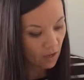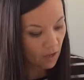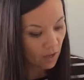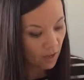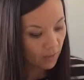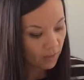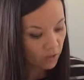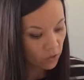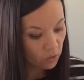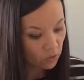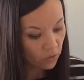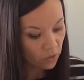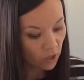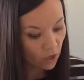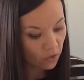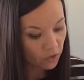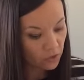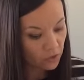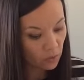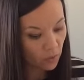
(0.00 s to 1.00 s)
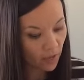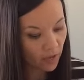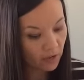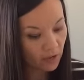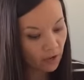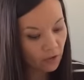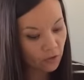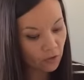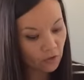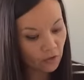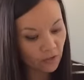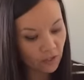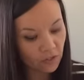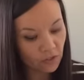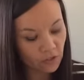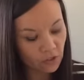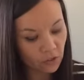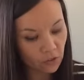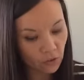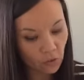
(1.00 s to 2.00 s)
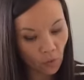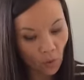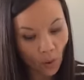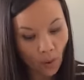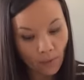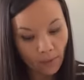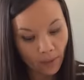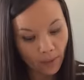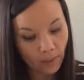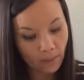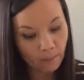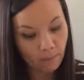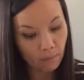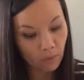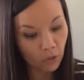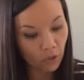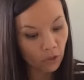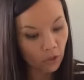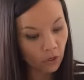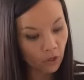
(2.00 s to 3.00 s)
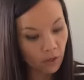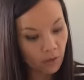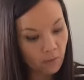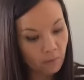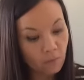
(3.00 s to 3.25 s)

And then you can also add other things too, like myrrh.